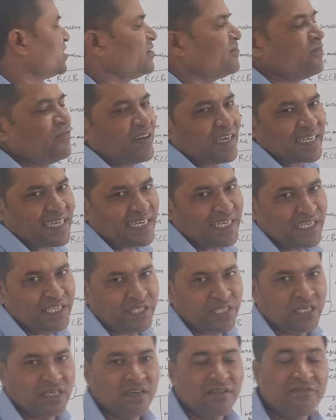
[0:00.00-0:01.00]
in wet
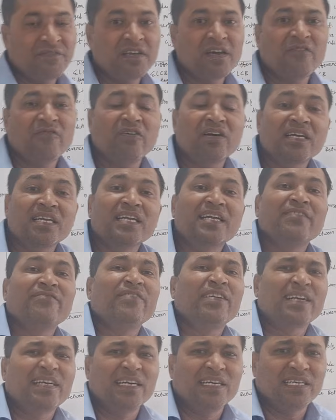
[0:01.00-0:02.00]
condition. If you are working in
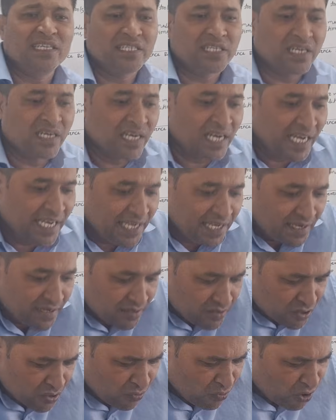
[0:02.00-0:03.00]
wet condition, like
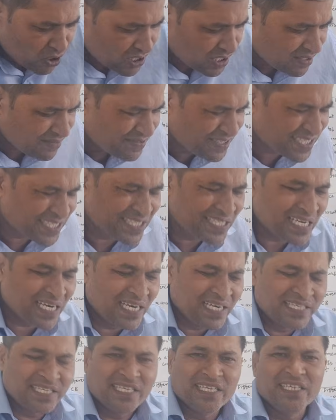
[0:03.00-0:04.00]
the water which is
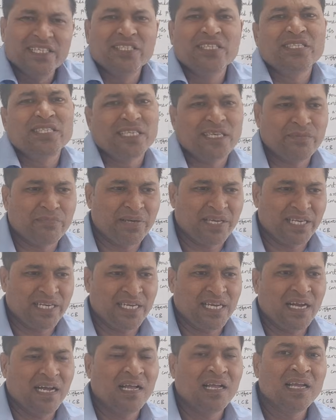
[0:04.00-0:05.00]
collected in the same
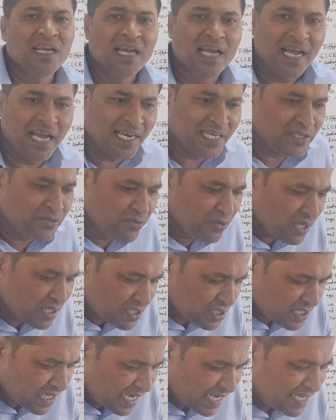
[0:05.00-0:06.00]
area, and you are
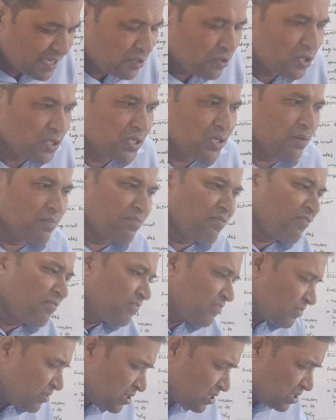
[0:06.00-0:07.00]
standing on top of
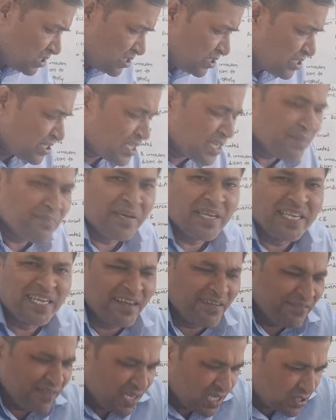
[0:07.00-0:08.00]
the same
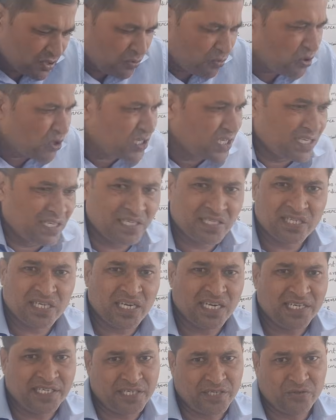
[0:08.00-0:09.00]
area where the water is
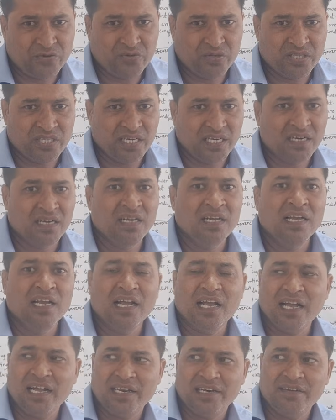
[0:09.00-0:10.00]
collected over there,
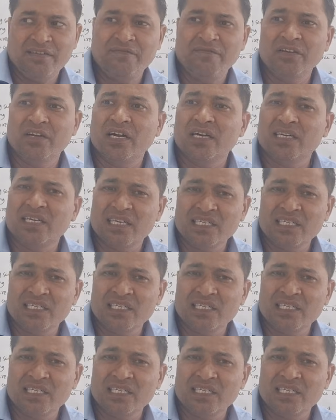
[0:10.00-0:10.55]
and if you are